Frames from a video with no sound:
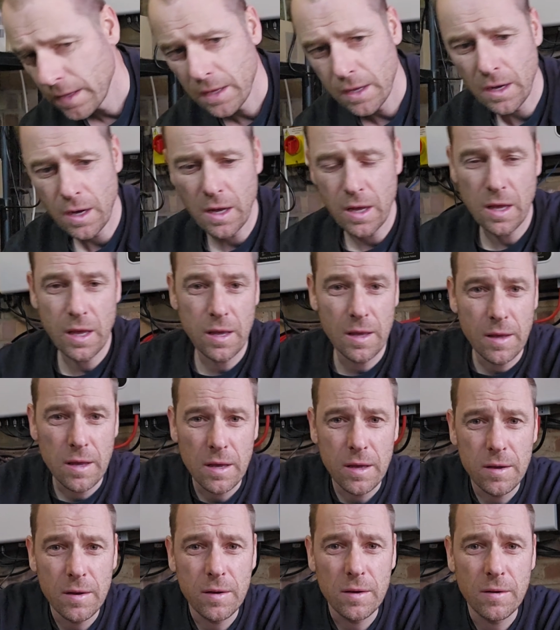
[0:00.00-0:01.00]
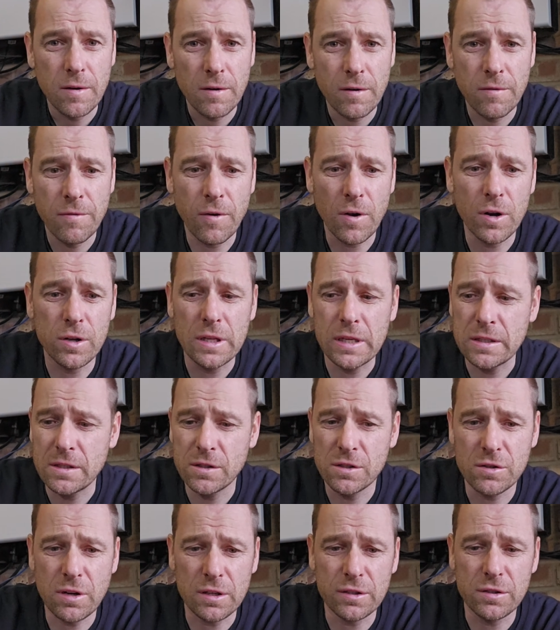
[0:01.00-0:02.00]
I followed these
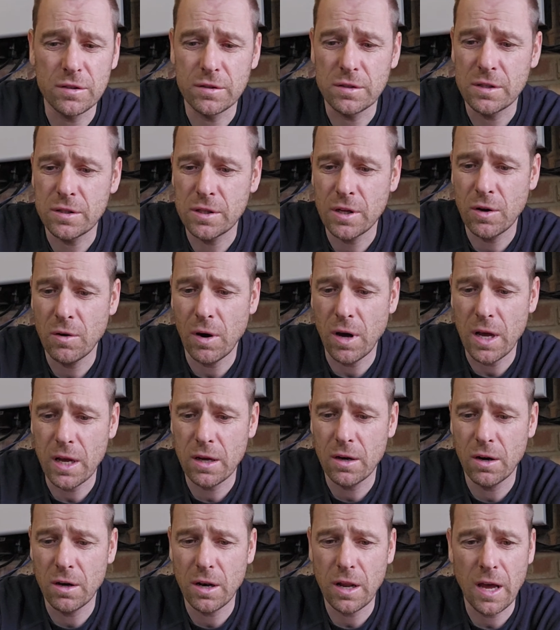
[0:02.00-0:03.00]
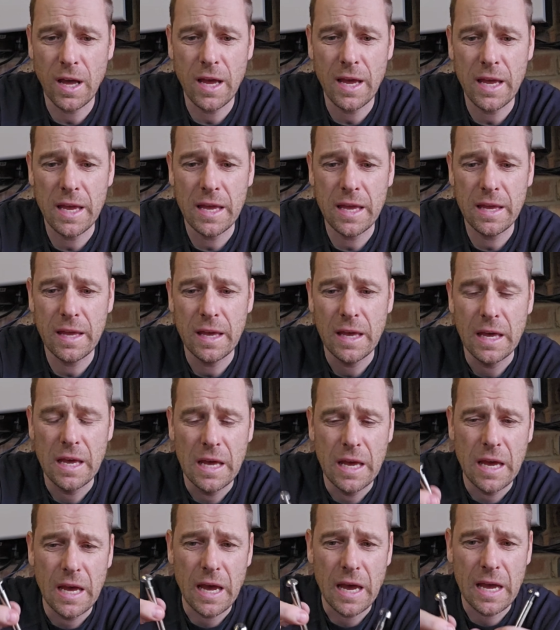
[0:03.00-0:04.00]
instructions. So I got a
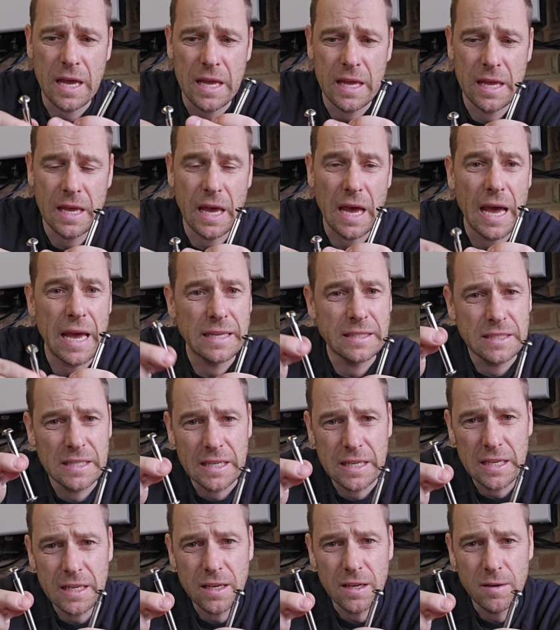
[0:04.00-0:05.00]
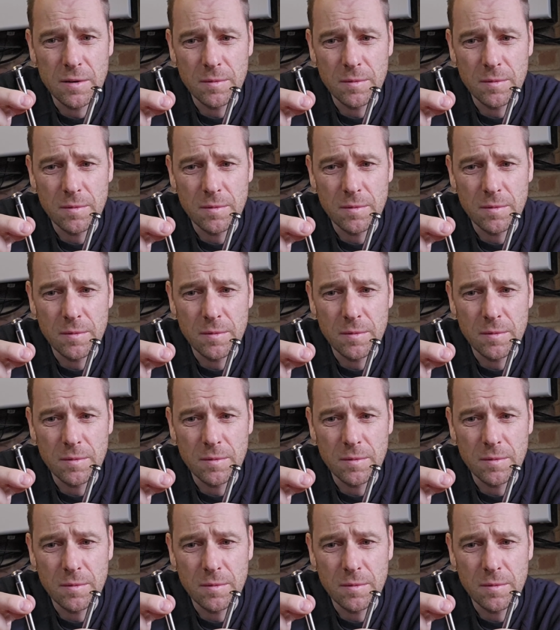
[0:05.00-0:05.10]
80mm